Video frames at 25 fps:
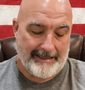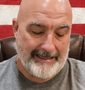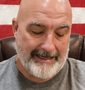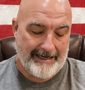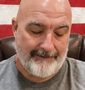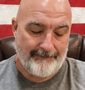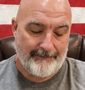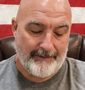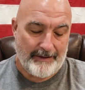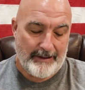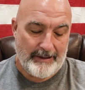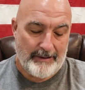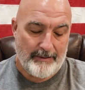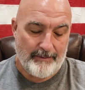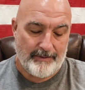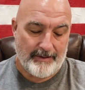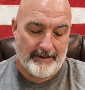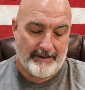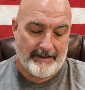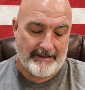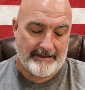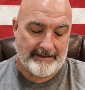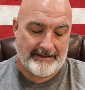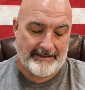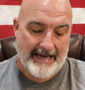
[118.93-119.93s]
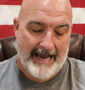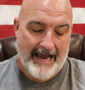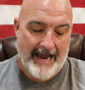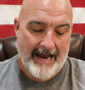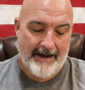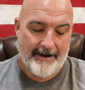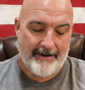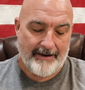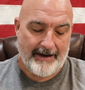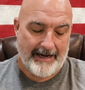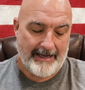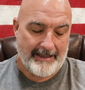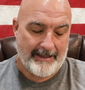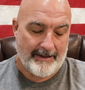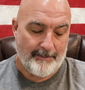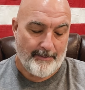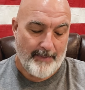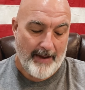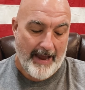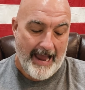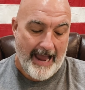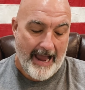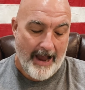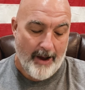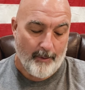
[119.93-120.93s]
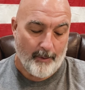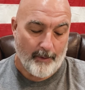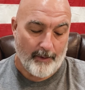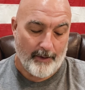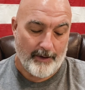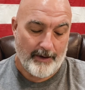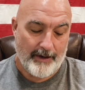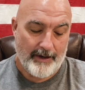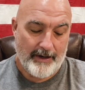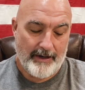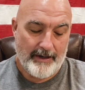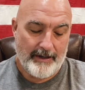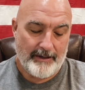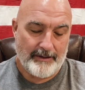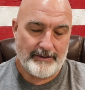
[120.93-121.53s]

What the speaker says: giving you the desire and the power